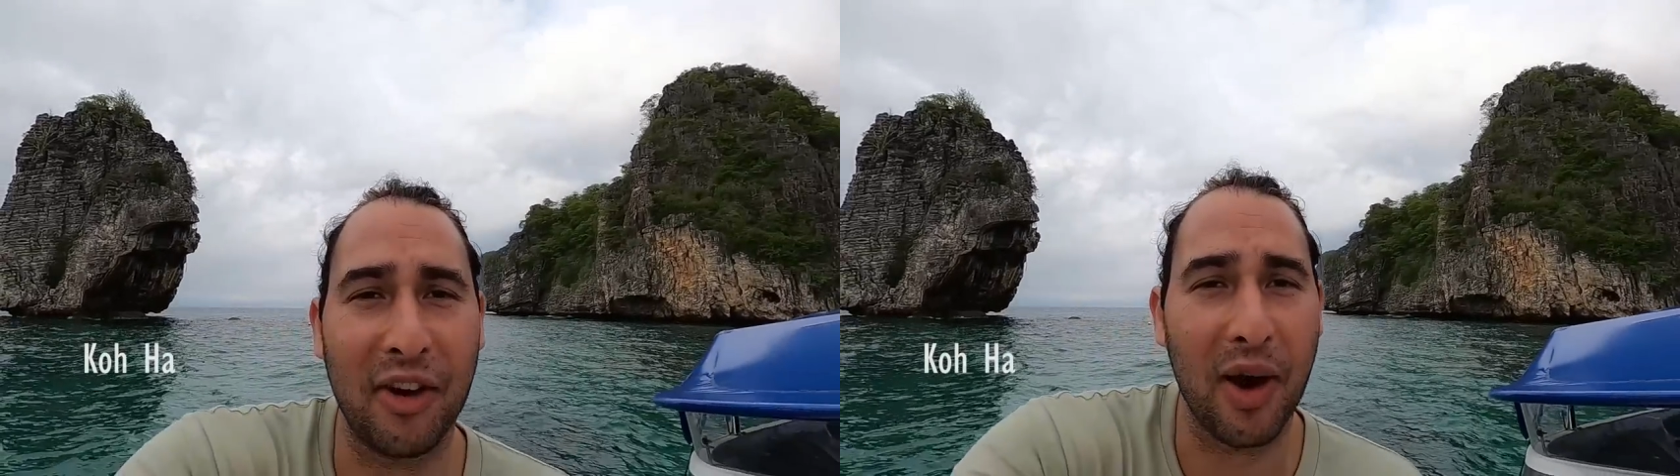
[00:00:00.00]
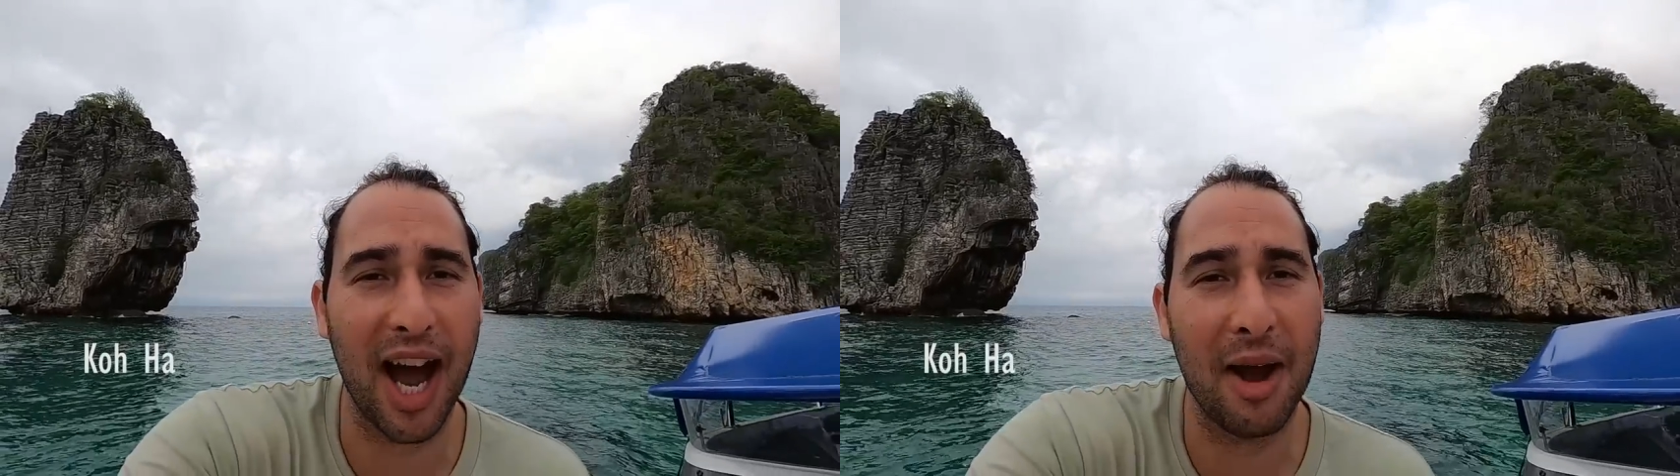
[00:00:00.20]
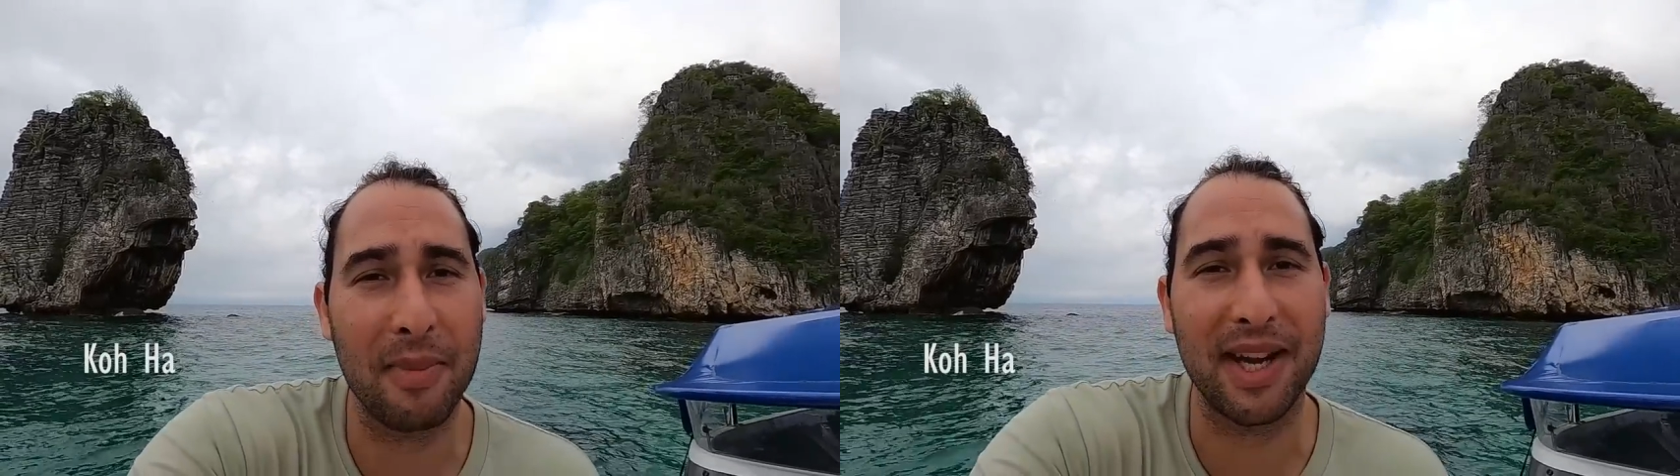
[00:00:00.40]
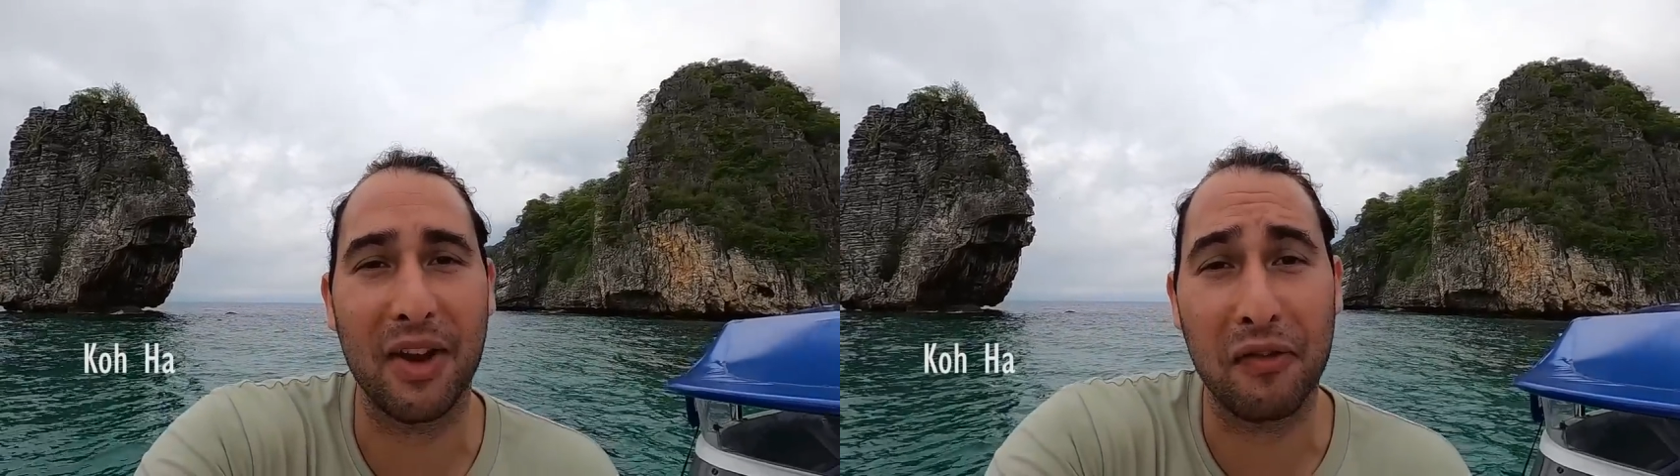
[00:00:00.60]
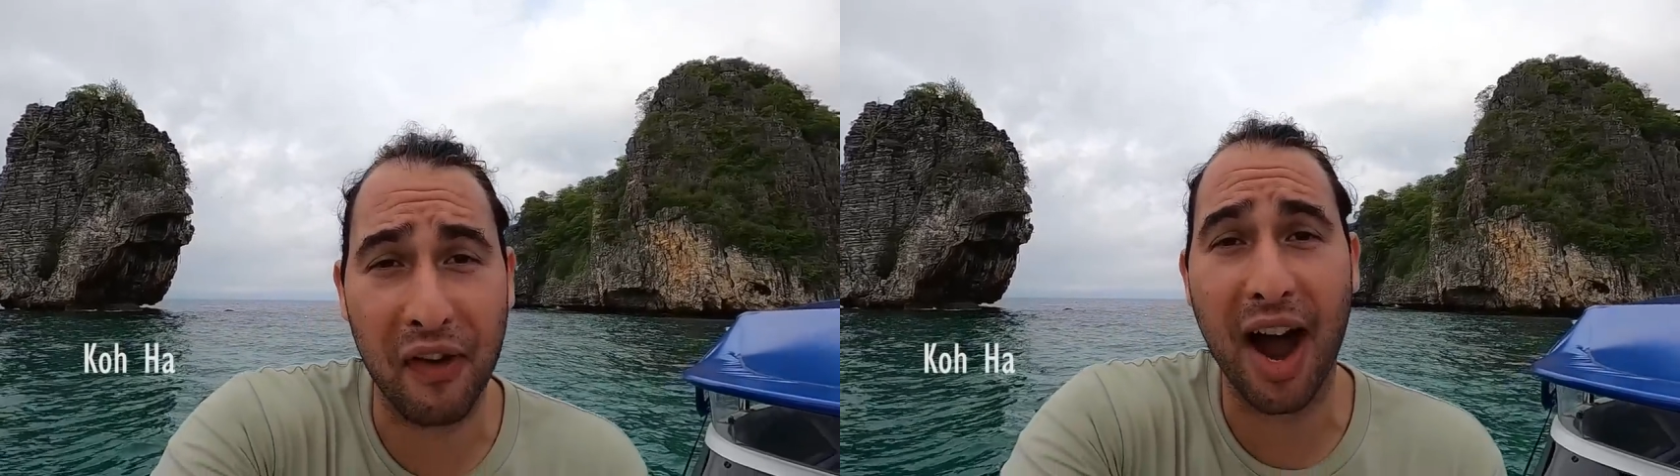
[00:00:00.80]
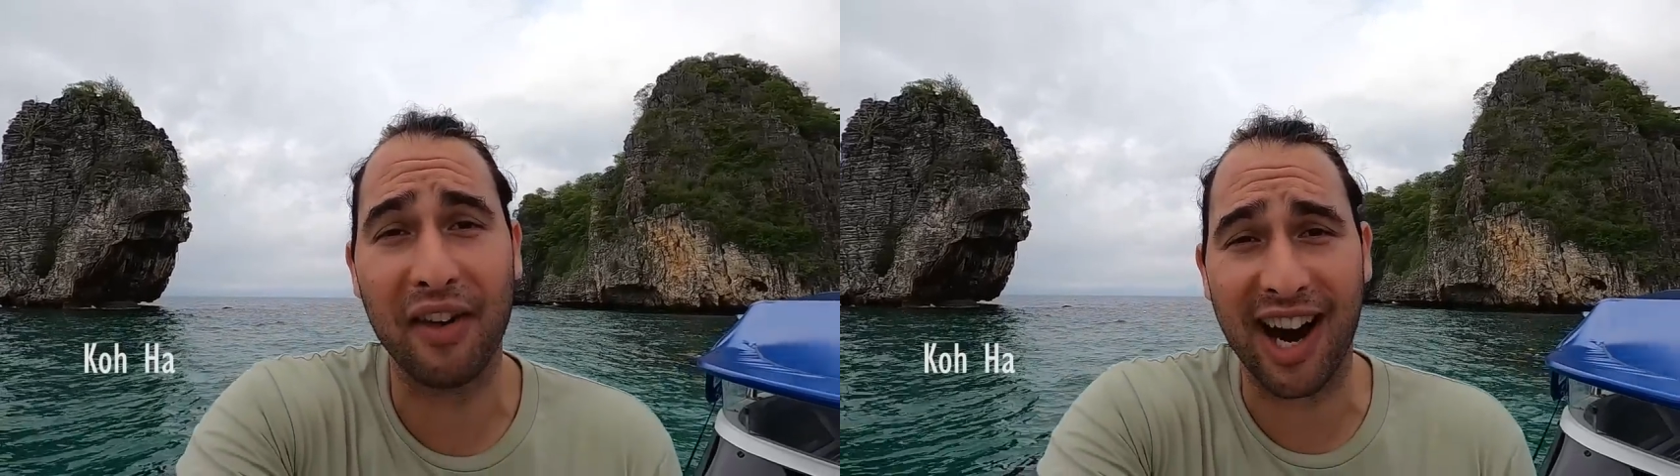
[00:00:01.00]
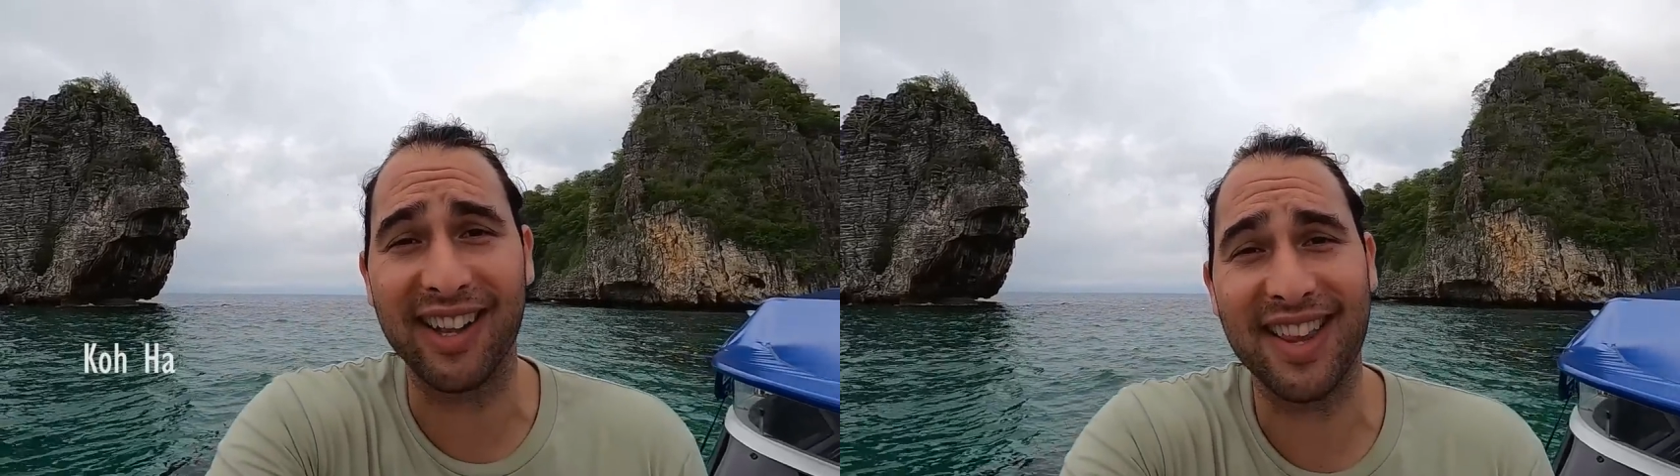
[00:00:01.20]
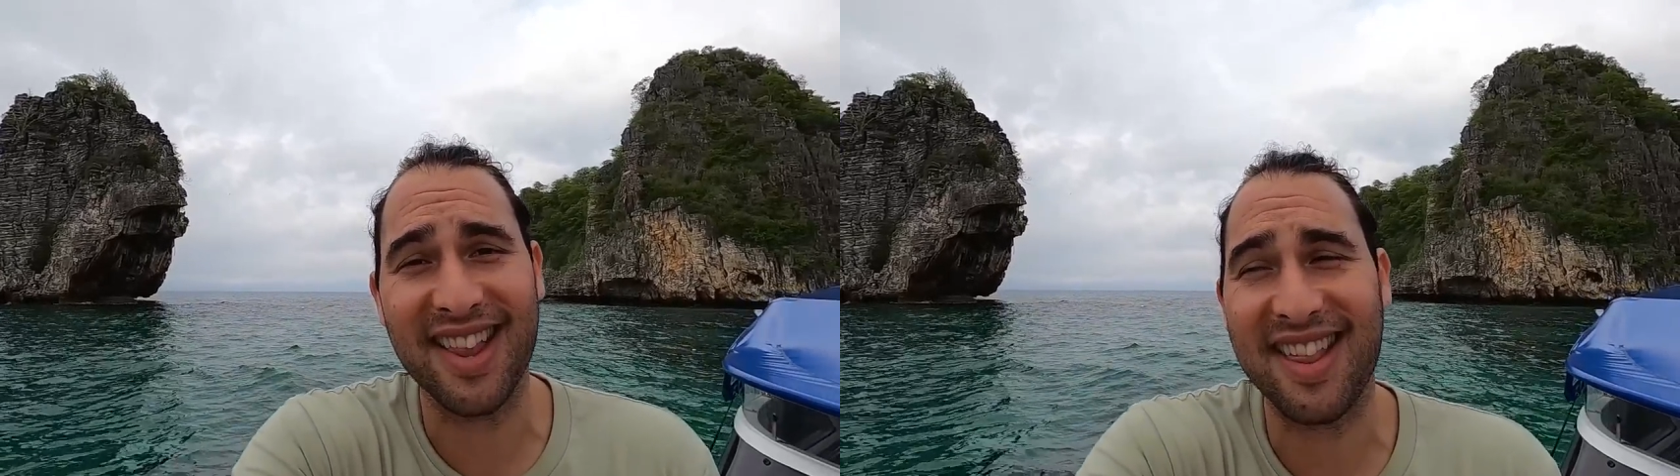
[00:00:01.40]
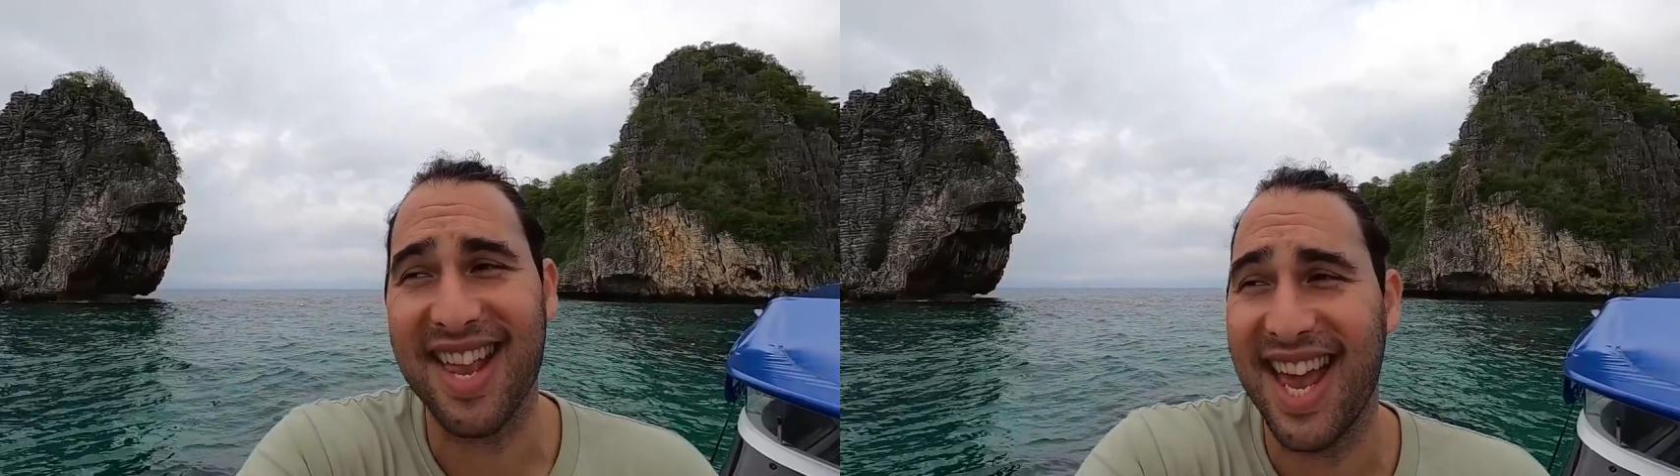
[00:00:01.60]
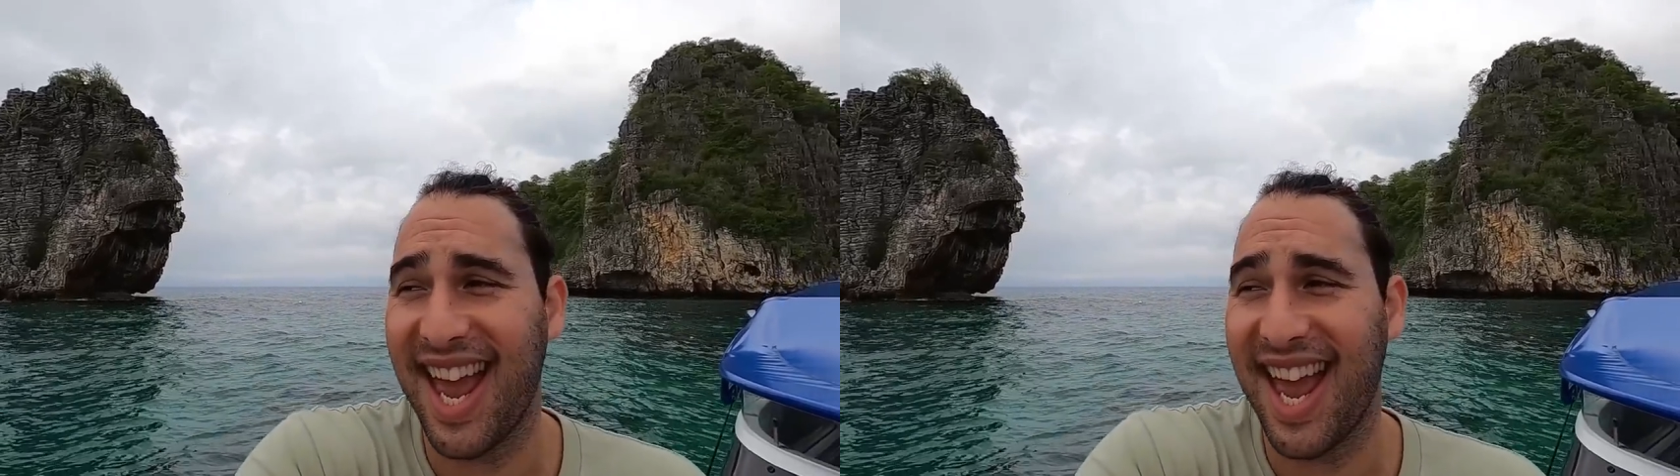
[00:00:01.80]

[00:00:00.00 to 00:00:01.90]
Koh Ha meaning five islands,